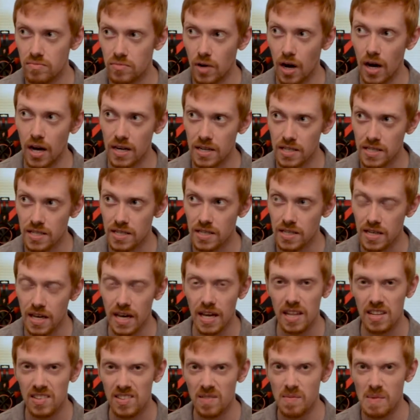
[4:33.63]
Honestly, yeah,
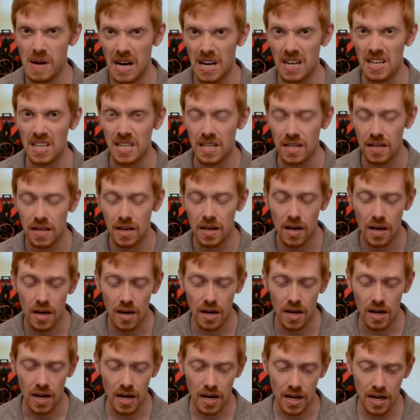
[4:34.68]
that's about it.
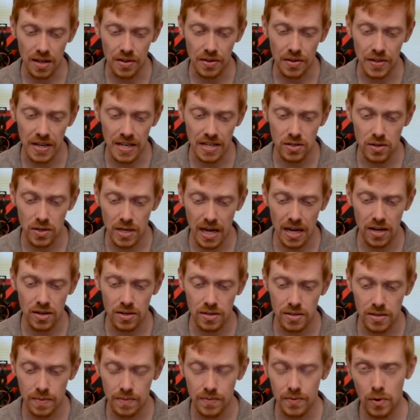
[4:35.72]
The things you can
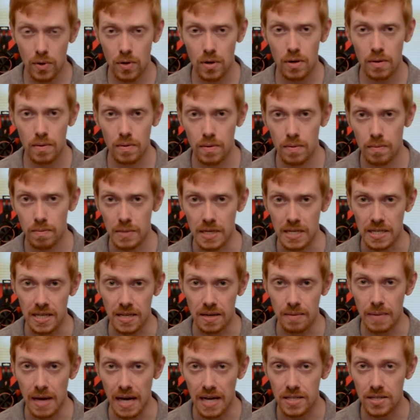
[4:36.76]
use them for: mixing
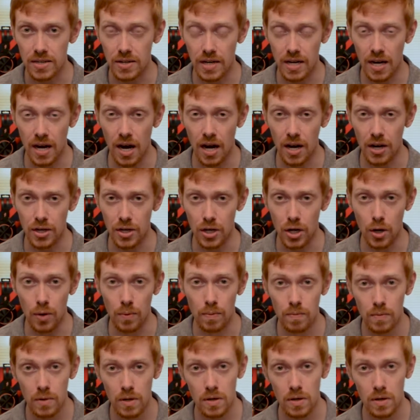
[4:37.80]
and mastering audio,